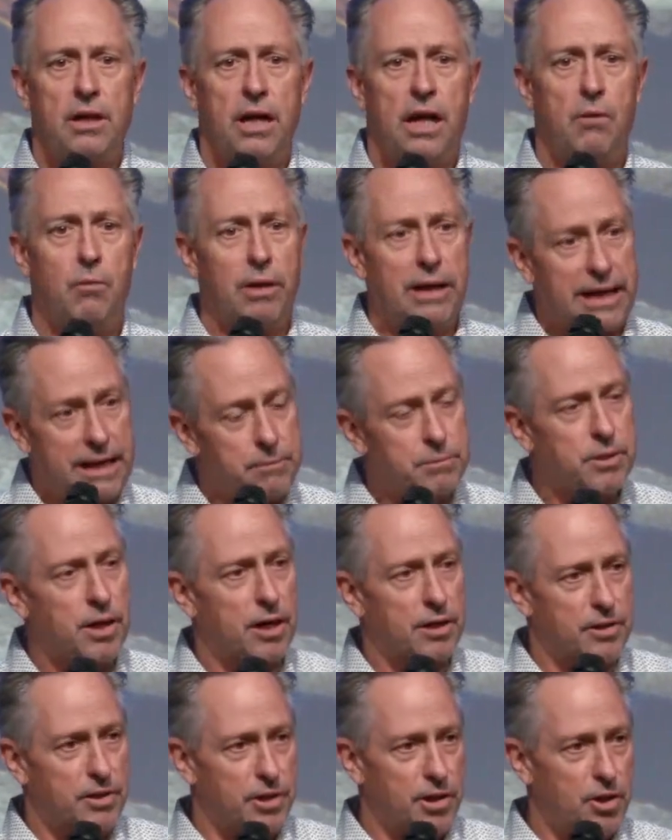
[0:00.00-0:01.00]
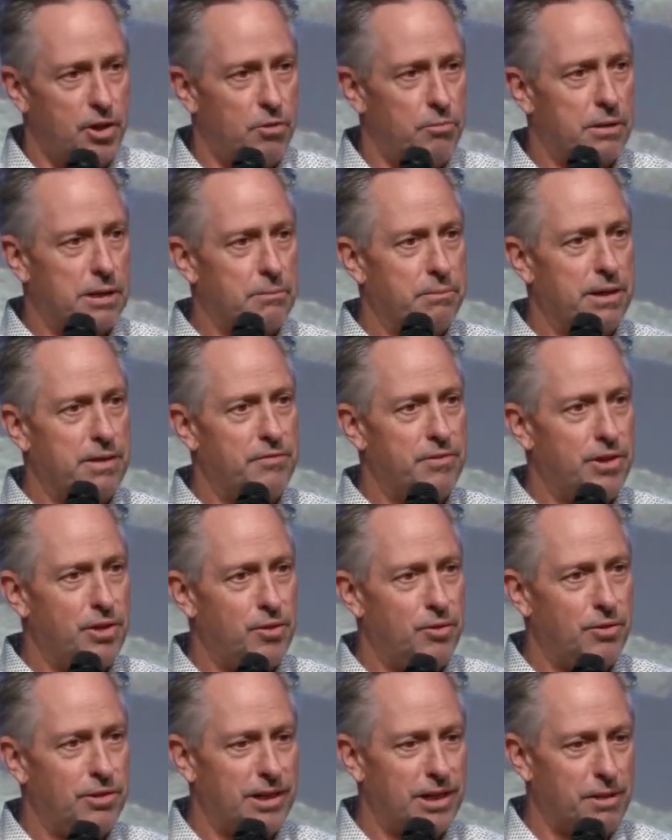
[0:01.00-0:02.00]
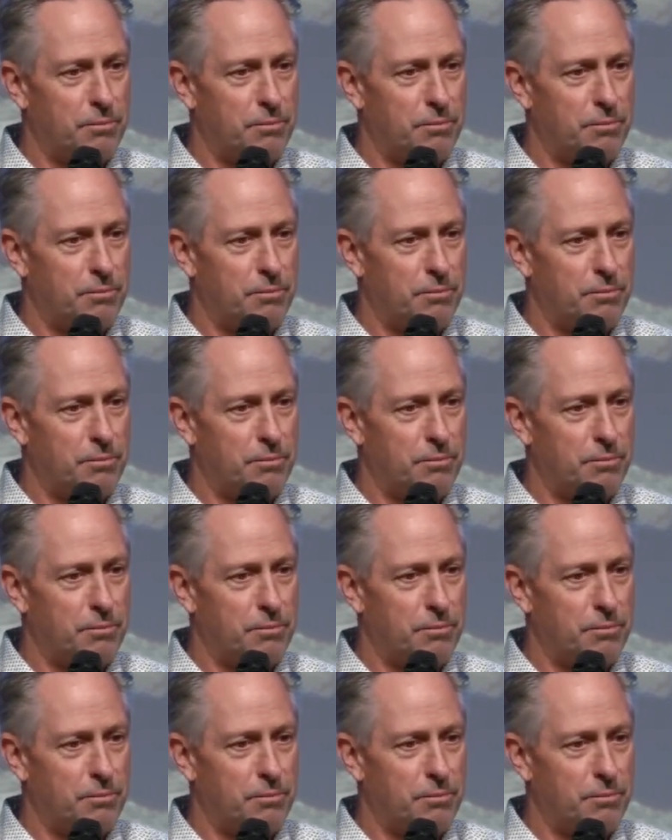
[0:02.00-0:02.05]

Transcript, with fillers: Uh, well, I am talking to you, but I'm giving you a